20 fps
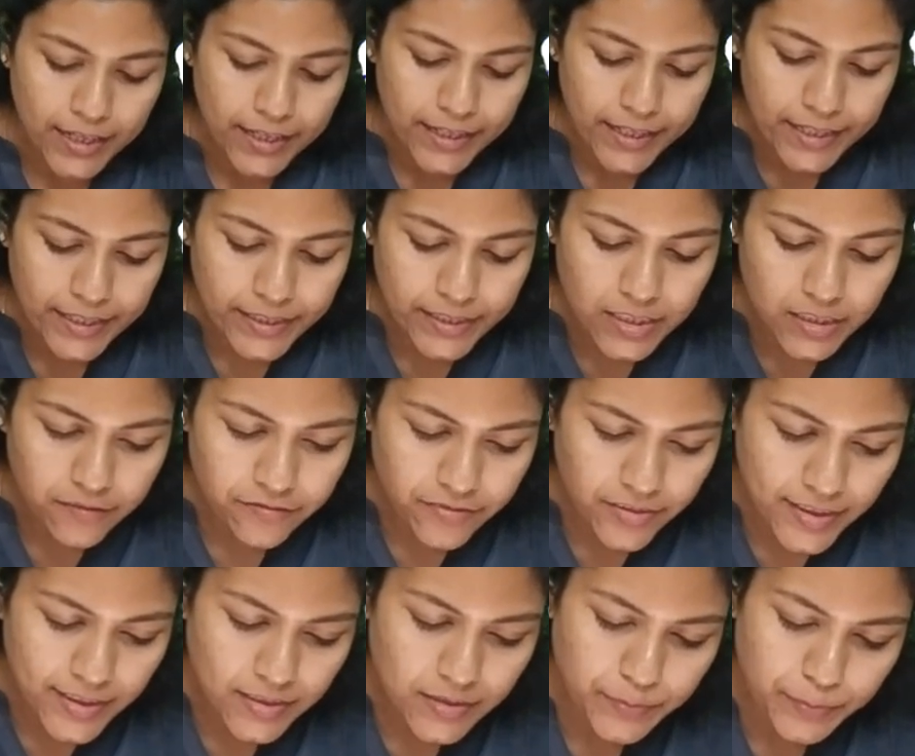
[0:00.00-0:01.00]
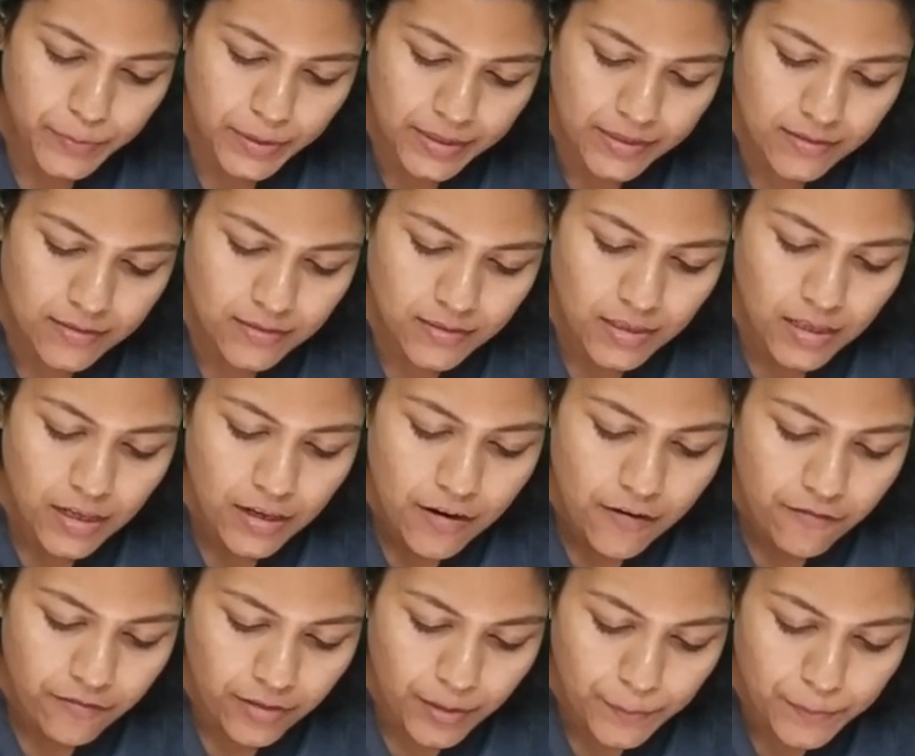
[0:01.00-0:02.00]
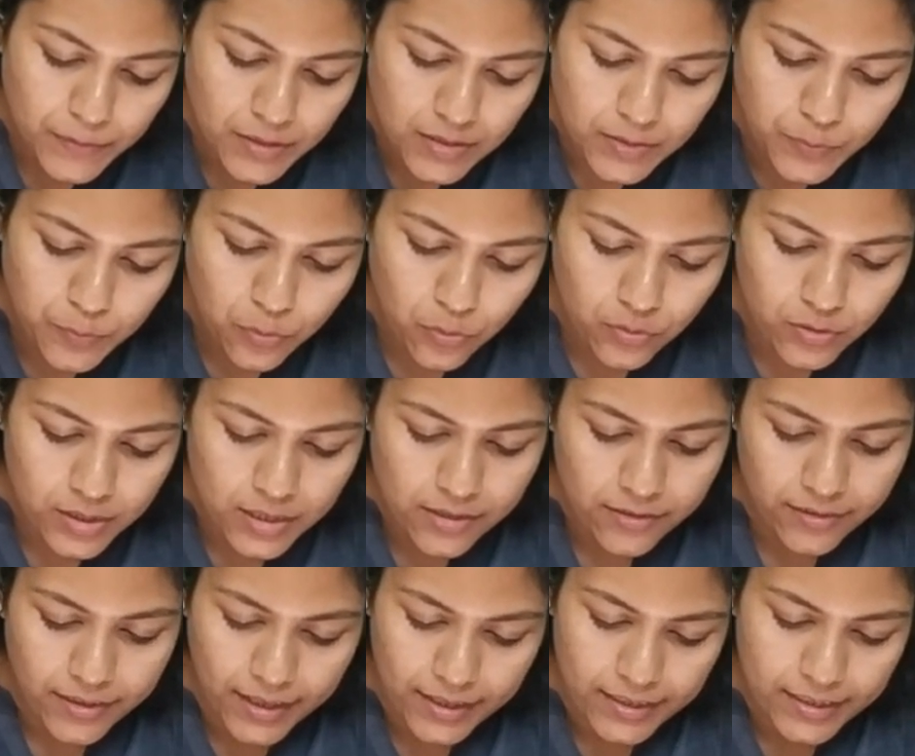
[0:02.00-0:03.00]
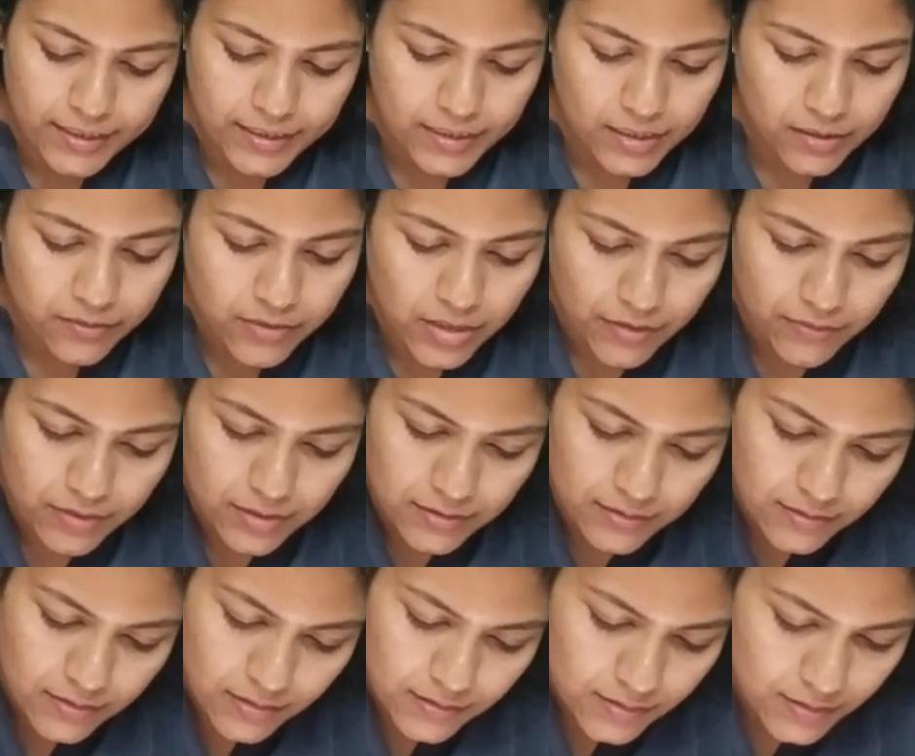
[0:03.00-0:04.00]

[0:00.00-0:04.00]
Interface means from this portal tract, here we have discussed